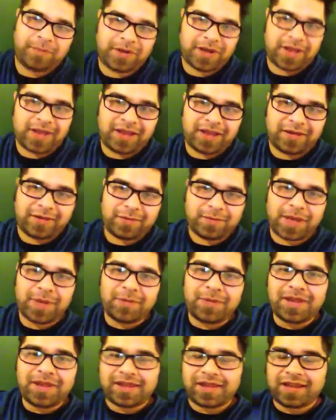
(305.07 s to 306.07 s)
But it made
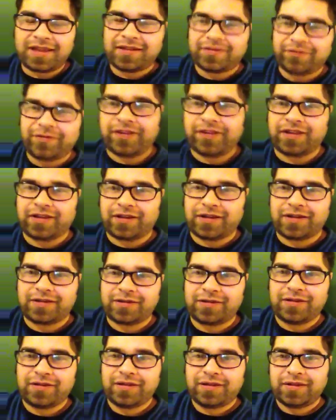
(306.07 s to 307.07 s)
me think of the
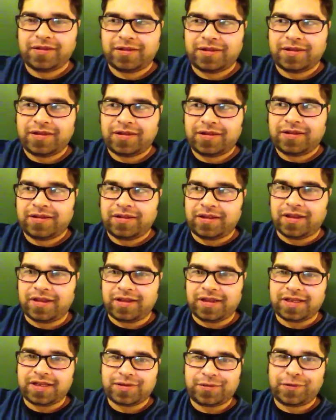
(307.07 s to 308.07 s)

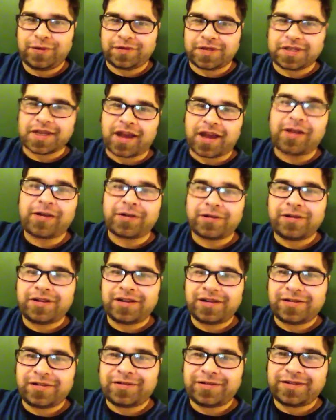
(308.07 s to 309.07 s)
history of soccer.
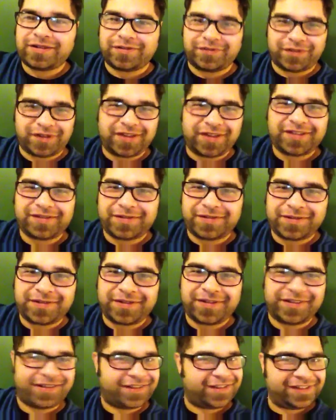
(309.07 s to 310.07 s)
You know, have you guys ever,
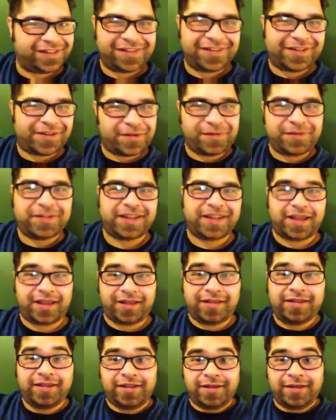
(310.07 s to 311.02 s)
yeah.